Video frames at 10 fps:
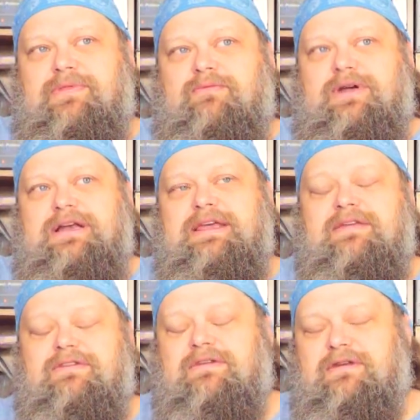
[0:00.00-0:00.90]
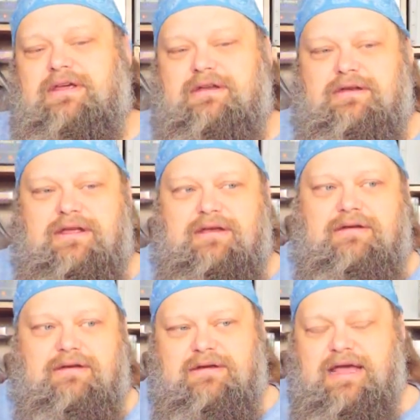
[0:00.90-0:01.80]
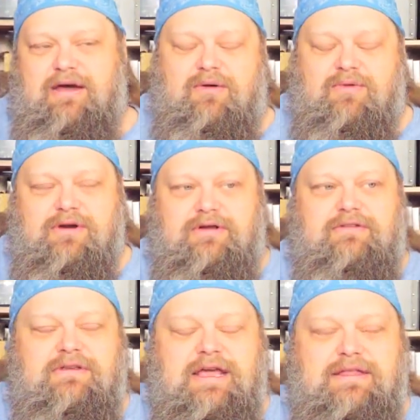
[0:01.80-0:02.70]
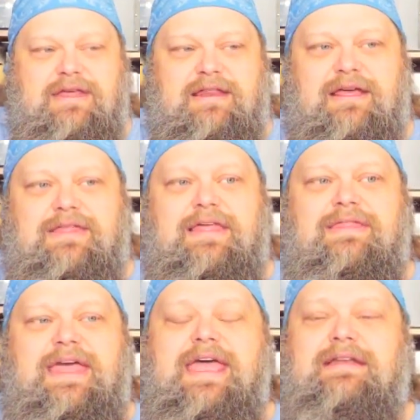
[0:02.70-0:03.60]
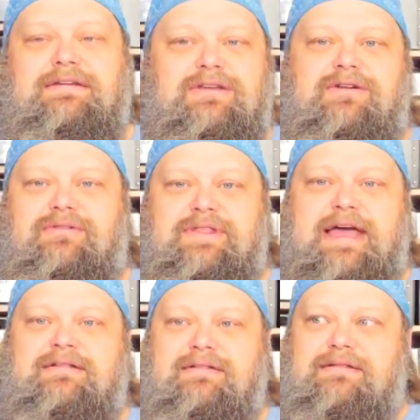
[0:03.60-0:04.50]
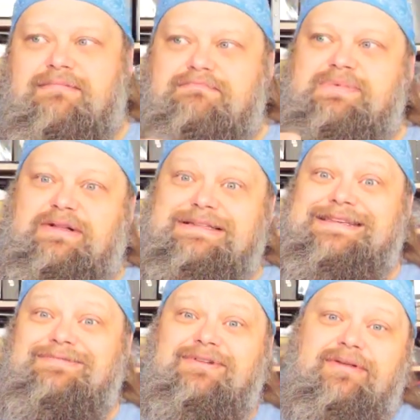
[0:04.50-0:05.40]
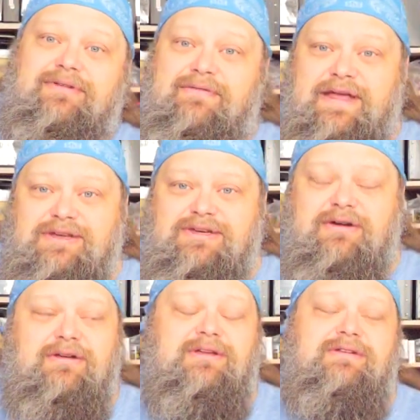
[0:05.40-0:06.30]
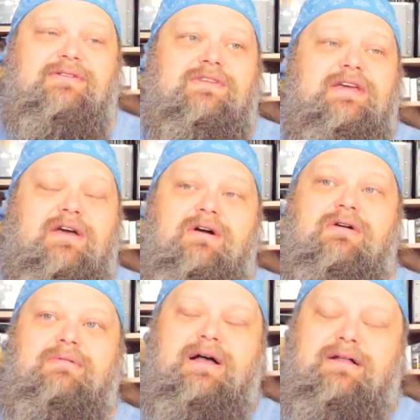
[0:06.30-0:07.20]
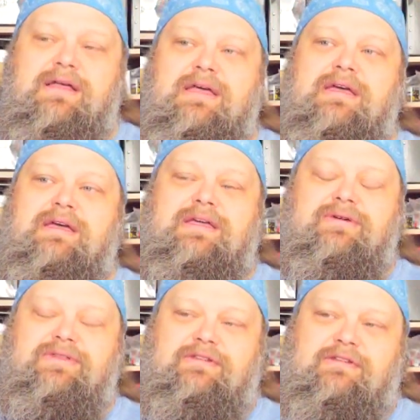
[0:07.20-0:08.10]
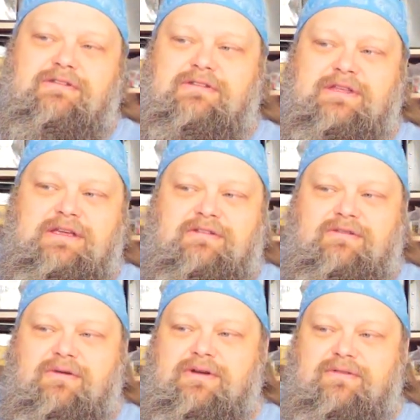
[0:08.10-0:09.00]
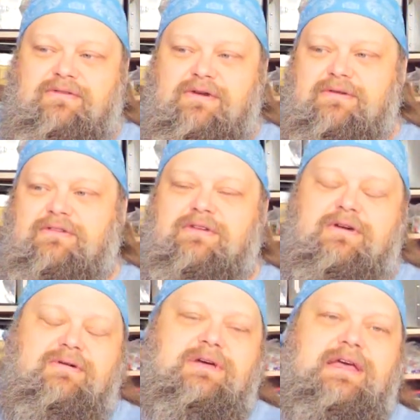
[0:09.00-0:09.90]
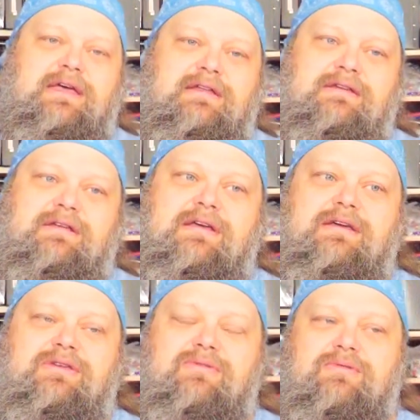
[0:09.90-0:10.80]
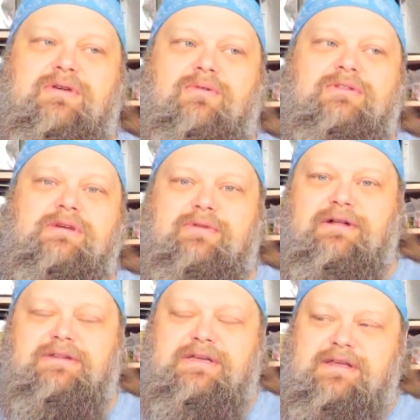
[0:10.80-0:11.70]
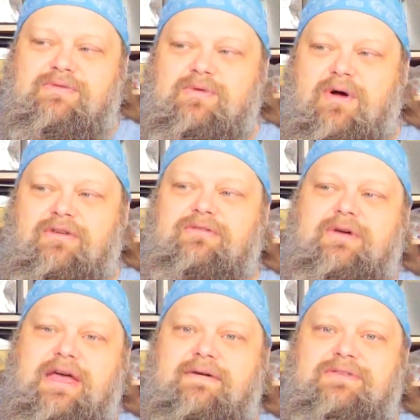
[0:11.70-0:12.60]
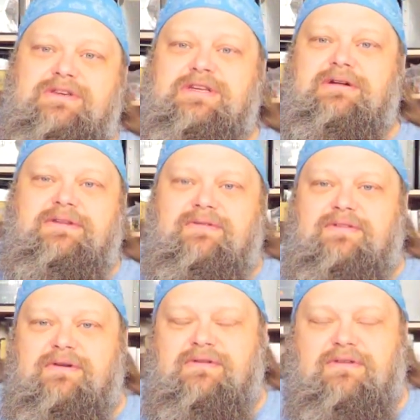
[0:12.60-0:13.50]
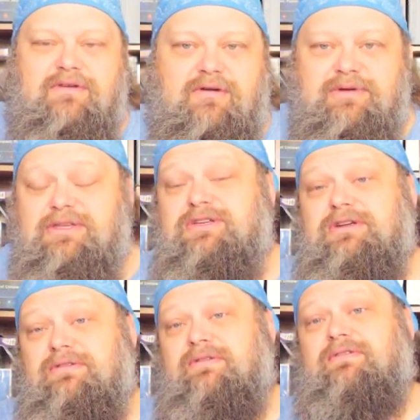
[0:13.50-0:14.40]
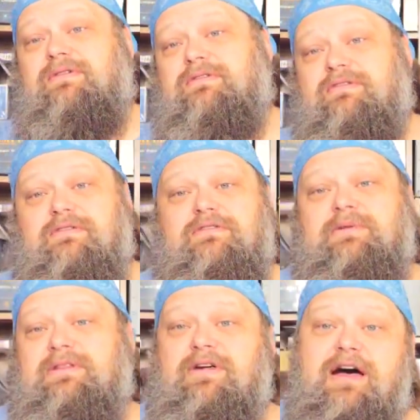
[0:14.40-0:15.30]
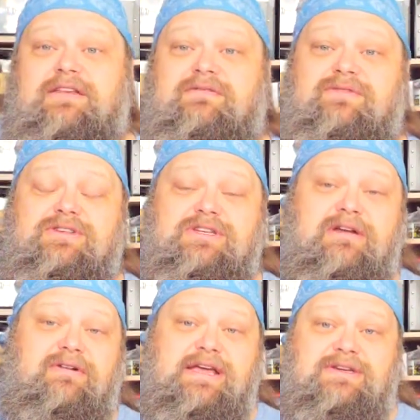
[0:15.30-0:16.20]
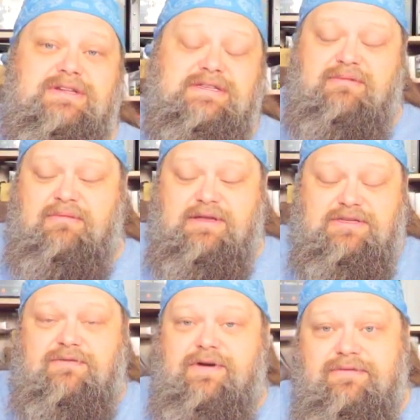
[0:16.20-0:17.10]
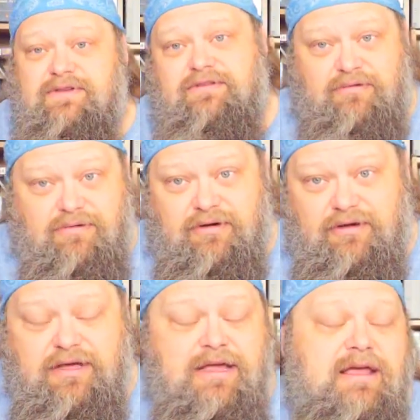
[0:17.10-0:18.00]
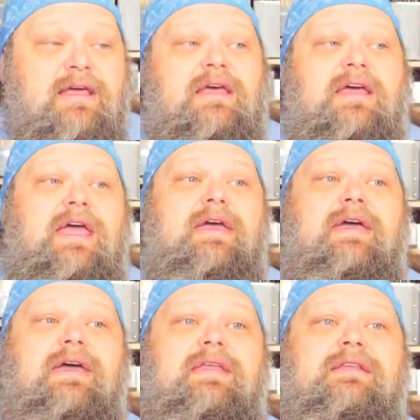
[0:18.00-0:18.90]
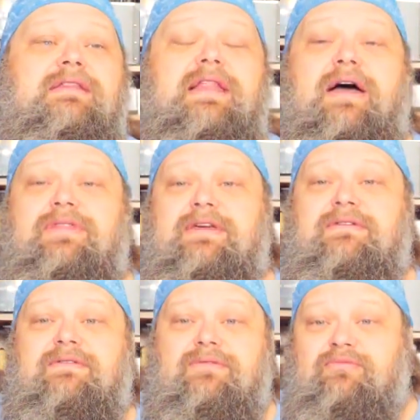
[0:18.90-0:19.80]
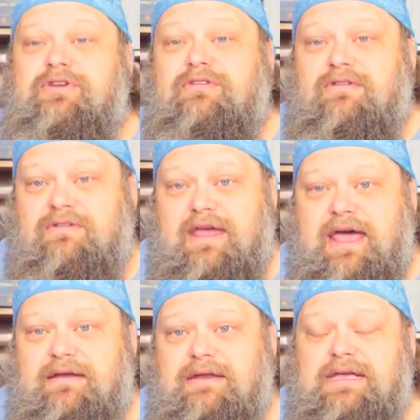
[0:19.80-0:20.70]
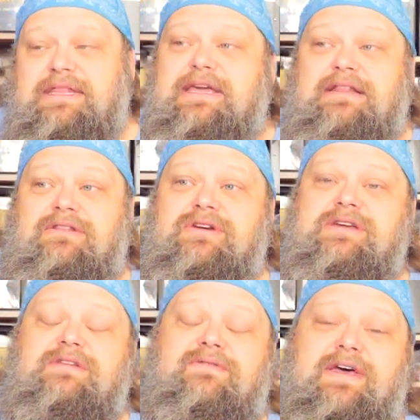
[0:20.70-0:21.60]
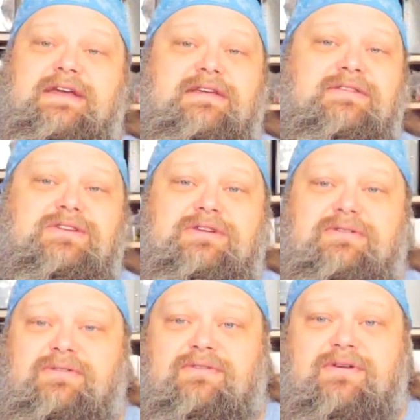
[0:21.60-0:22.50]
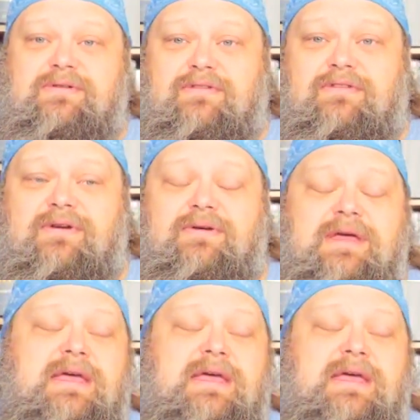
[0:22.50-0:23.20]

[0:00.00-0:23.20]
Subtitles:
what it is and how it works. And then that builds into another adventure. It's like, oh, well, this is the sword of so-and-so, and you can only wield it if you also have the shield of so-and-so. But the shield of so-and-so has been lost for generations. I'm amazed you found this sword. And now they can research that, and they can look into finding the shield of so-and-so.